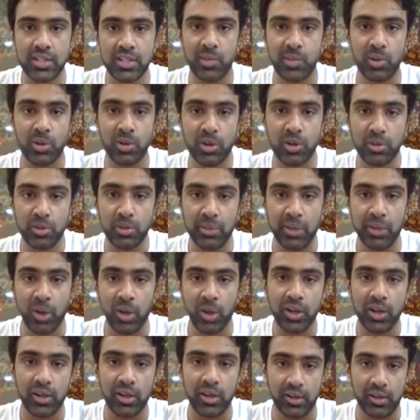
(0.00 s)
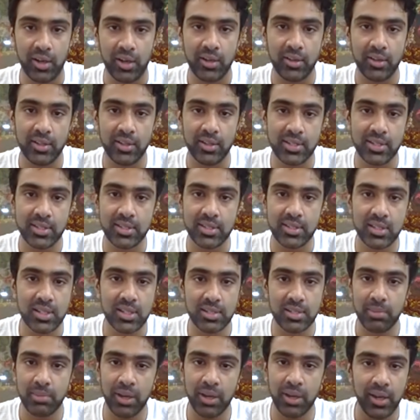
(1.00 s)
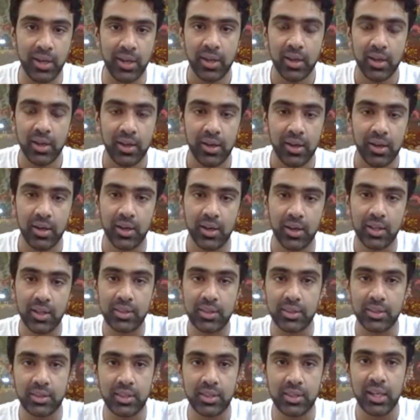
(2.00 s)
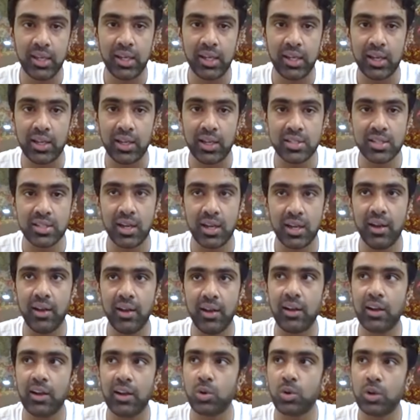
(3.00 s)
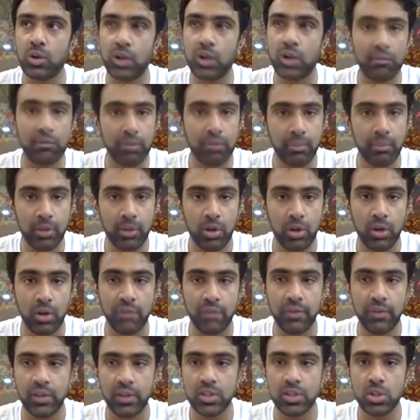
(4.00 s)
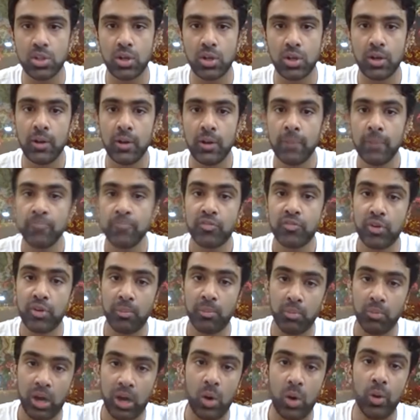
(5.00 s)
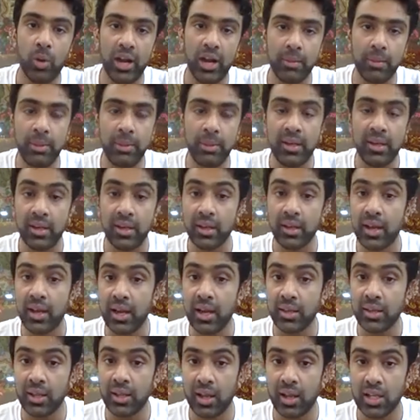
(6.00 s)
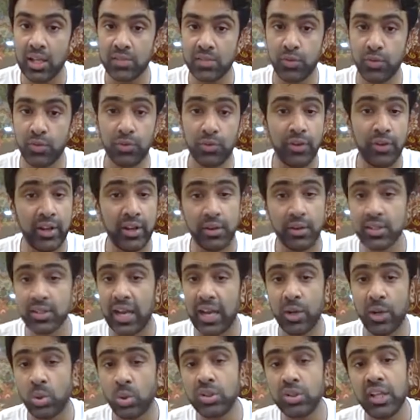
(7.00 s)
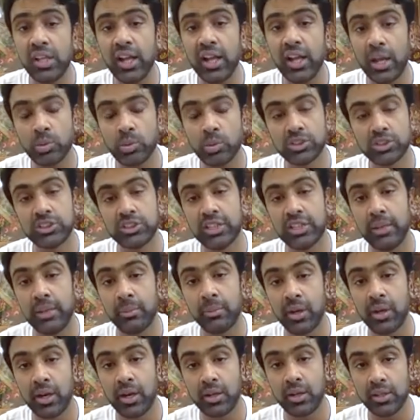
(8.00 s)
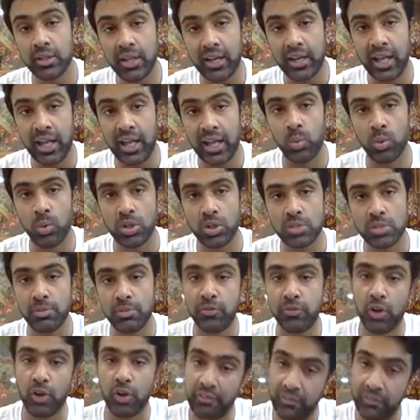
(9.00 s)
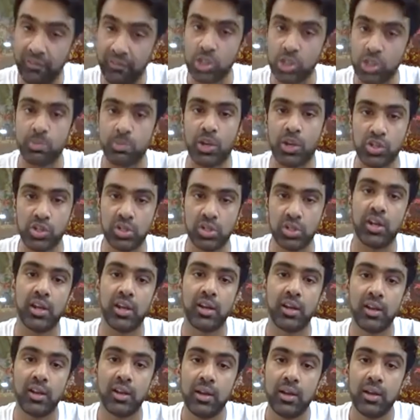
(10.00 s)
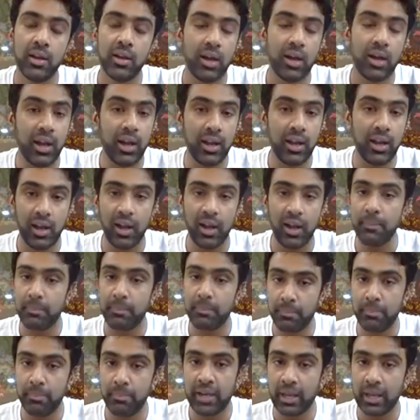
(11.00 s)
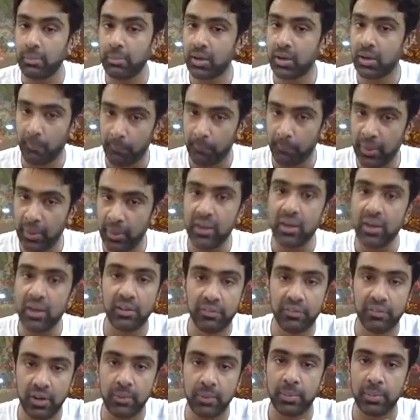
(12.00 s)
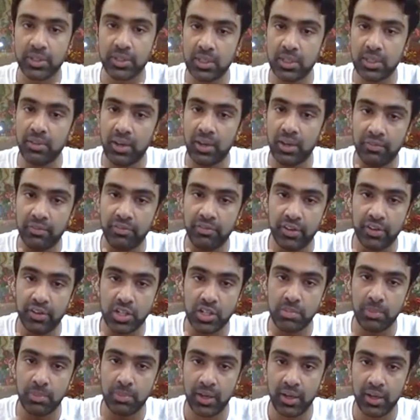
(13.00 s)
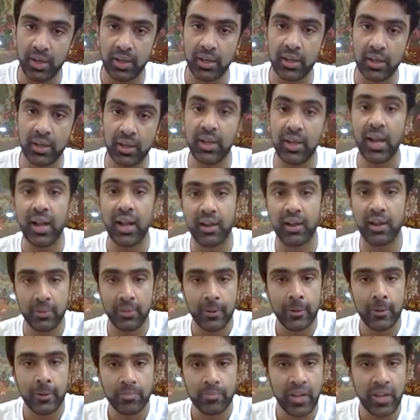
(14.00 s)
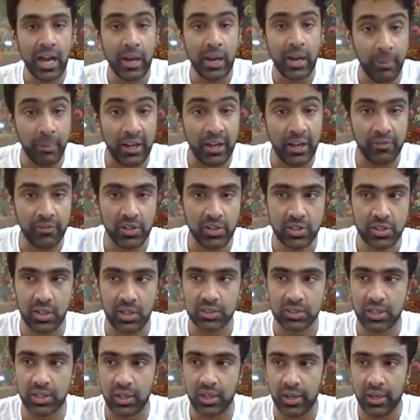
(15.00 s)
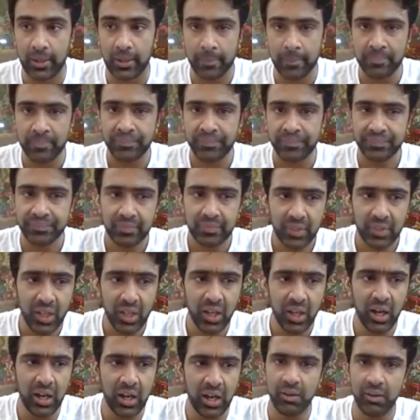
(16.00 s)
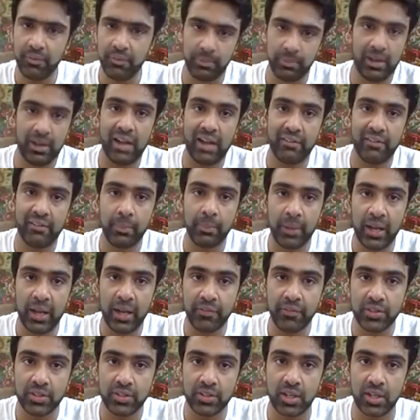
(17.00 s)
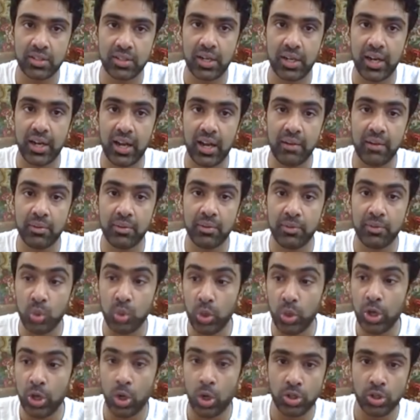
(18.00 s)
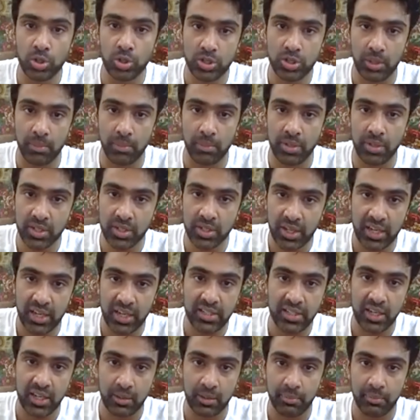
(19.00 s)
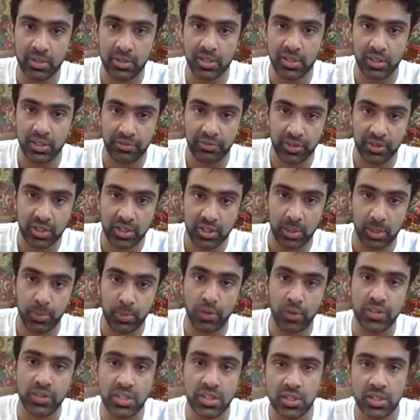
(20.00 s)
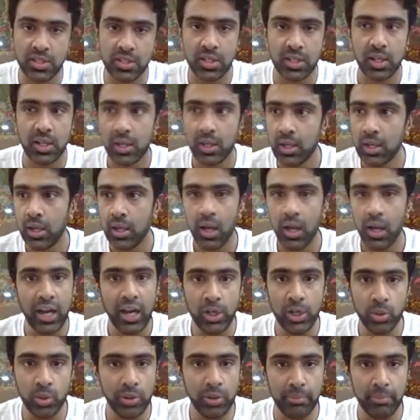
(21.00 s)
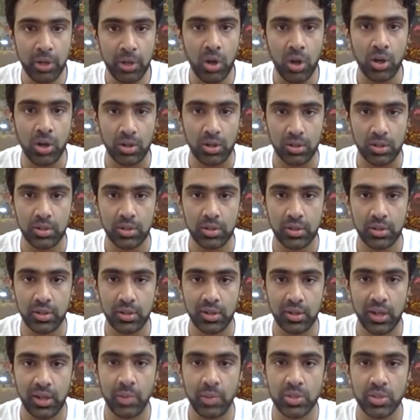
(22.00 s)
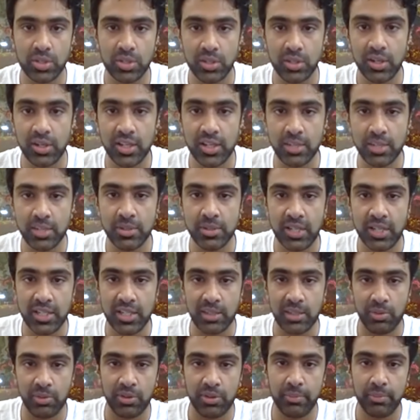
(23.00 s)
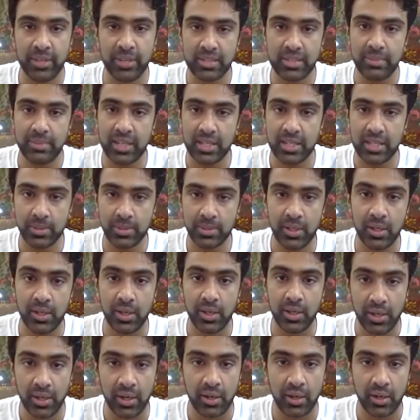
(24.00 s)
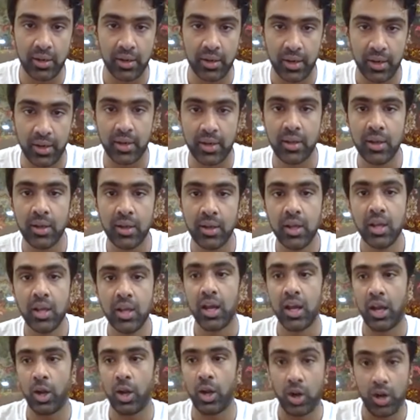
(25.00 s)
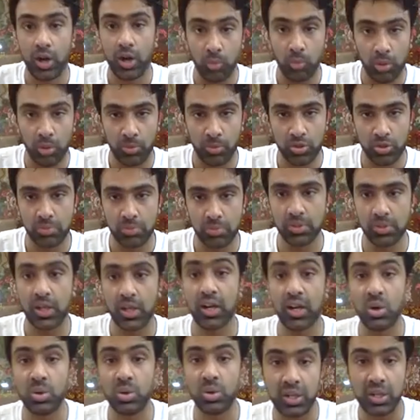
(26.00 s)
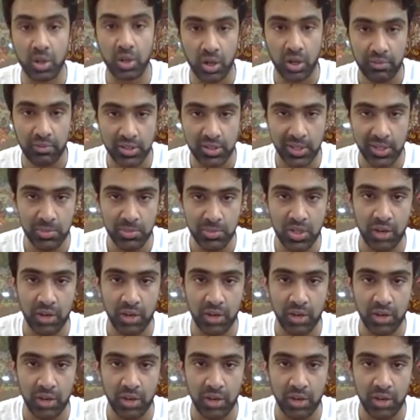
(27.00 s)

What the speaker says: I wanted to belong here. And this is my thinking inside. And that could come from my confidence or from how I had been ingrained in the last 4-5 years. I don't think I was the same cricketer that I was before I finished my engineering. I became a completely different person when I finished my degree and had played first-class cricket. Having played first-class cricket and doing all those numbers, crazy numbers in the first couple of seasons, I knew I belonged. I was dismissing some of the best batsmen in Indian cricket. I got Amol Majumdar out, I got Wasim Jaffer.